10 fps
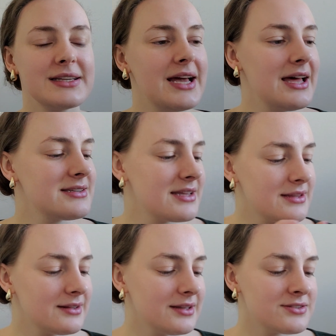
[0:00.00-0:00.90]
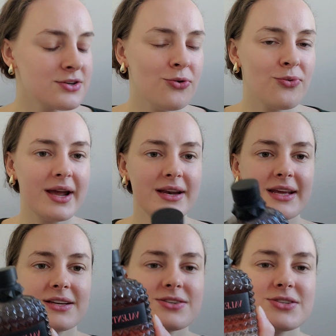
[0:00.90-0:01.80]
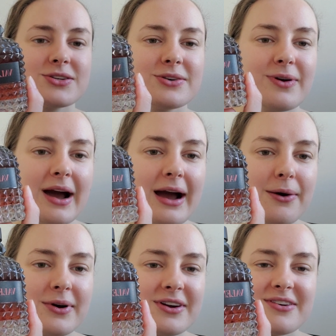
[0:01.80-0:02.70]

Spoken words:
Yes, I think let's go right into our